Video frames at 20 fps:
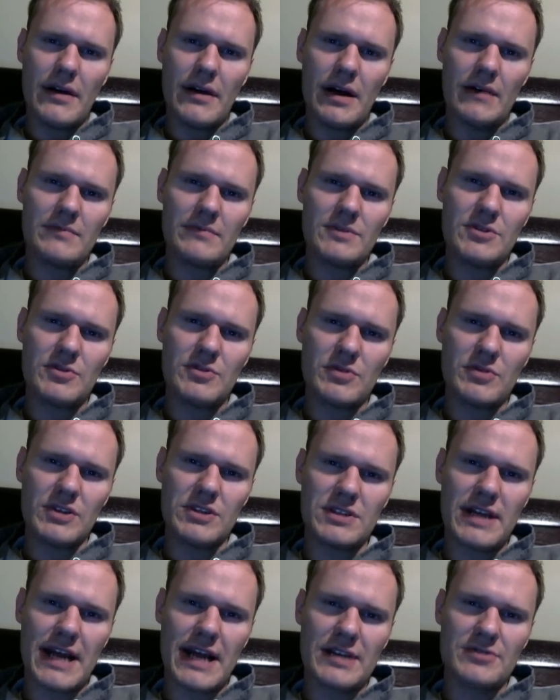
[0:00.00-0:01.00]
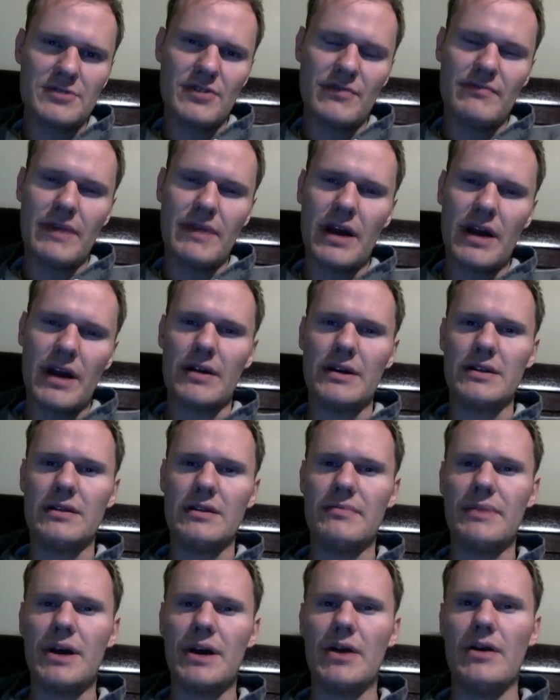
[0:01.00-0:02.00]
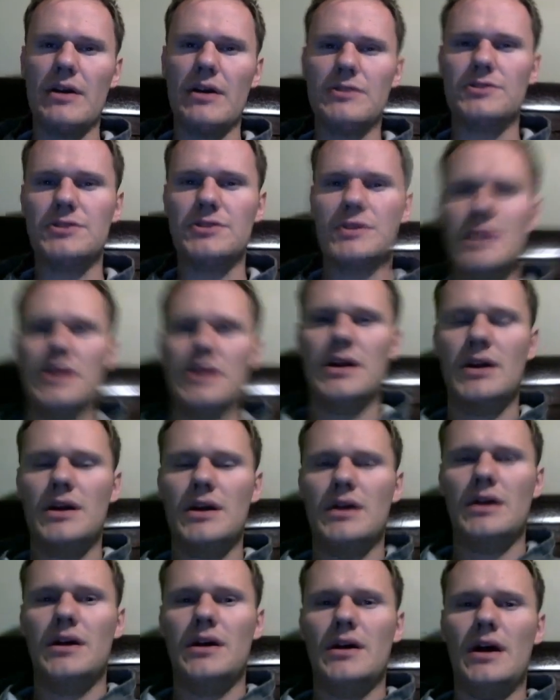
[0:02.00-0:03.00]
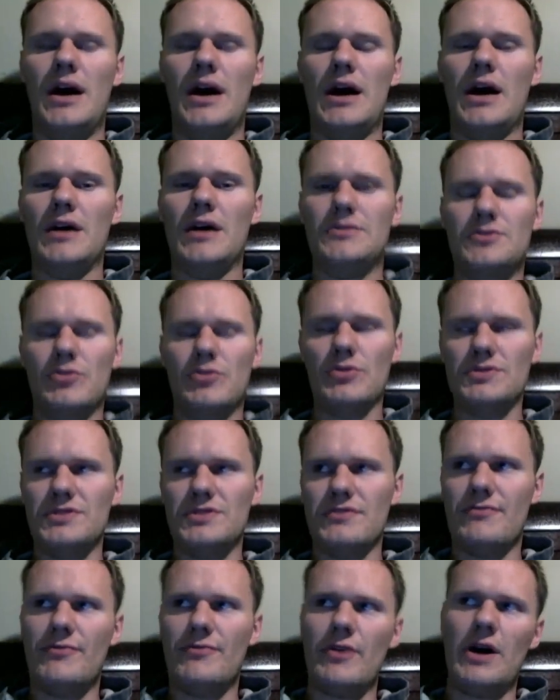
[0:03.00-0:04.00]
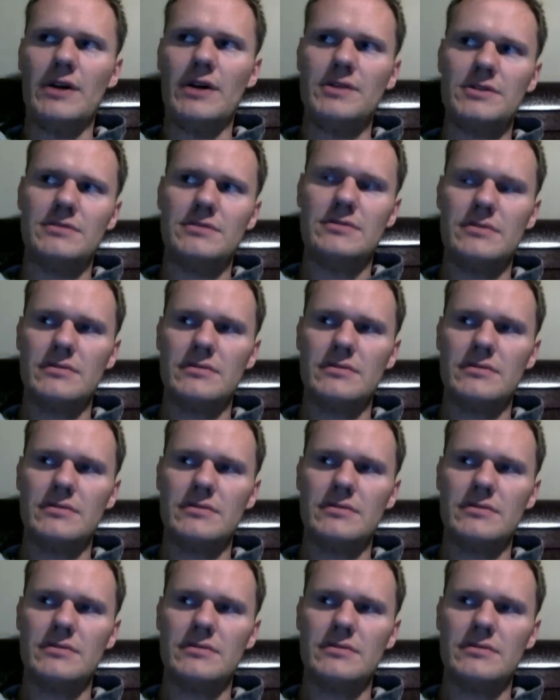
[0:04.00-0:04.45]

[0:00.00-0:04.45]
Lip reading: up to a statue of Mary in the parish, towards the front